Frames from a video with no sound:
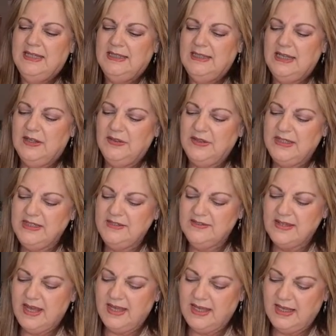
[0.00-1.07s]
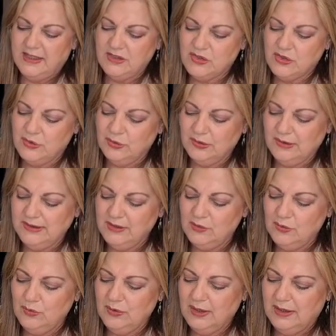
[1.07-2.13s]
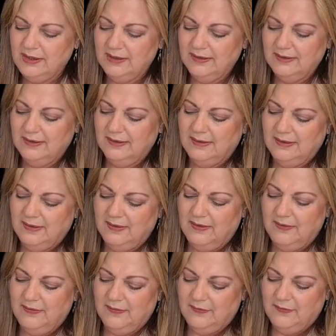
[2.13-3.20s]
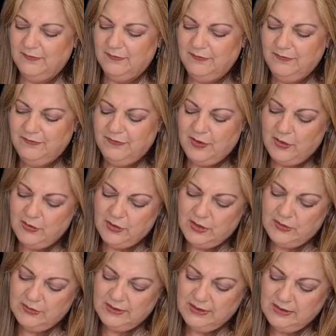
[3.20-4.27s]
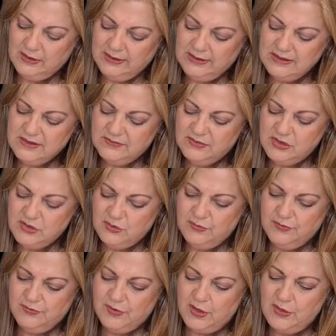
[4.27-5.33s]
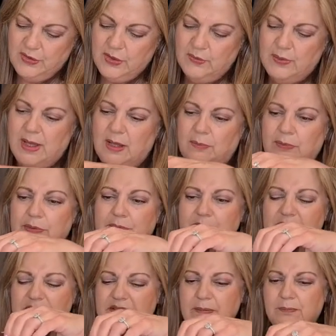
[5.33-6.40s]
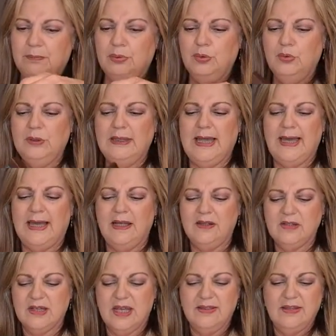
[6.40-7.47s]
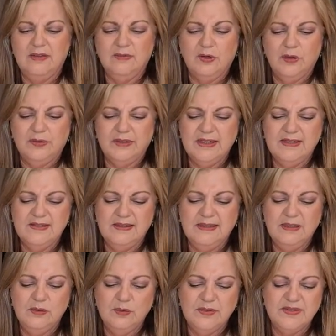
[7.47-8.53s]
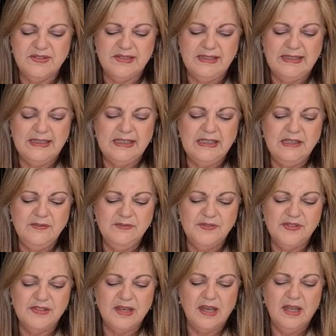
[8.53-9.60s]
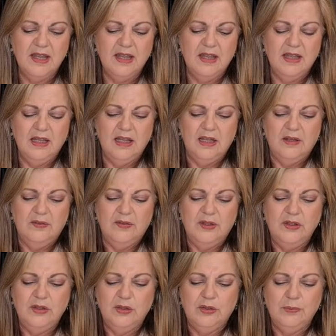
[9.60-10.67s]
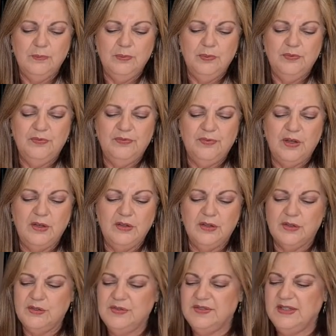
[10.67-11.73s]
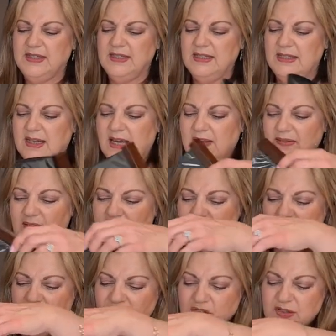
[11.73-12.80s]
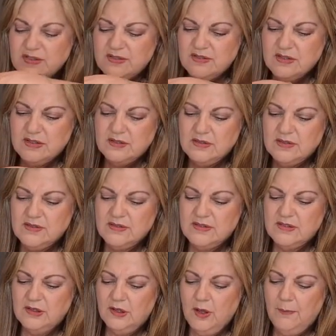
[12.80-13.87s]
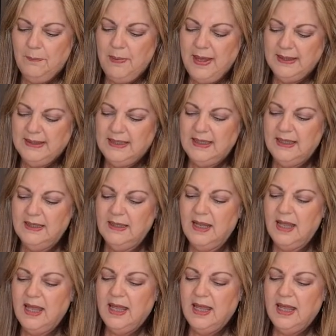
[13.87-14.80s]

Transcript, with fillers: Now these are actual little photo, little individual photo albums that pull out and they've got these little sleeves that you can put photos in and then they just slot back in.